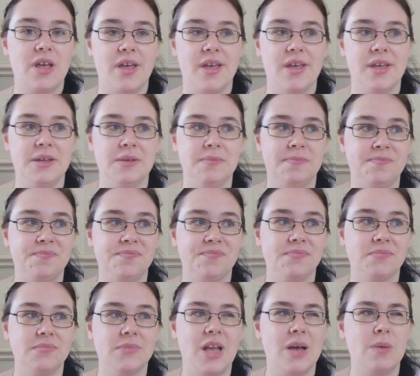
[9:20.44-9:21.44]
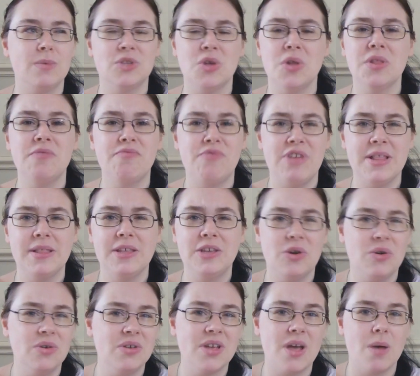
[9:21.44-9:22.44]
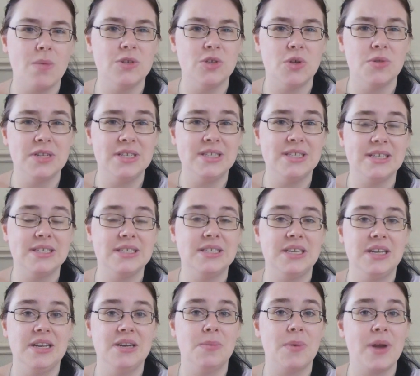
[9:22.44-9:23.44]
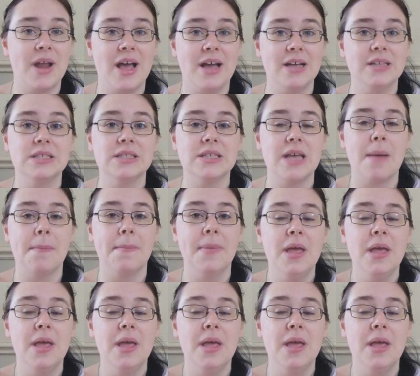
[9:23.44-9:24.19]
I was only really young. I was only 16 when I had Sam.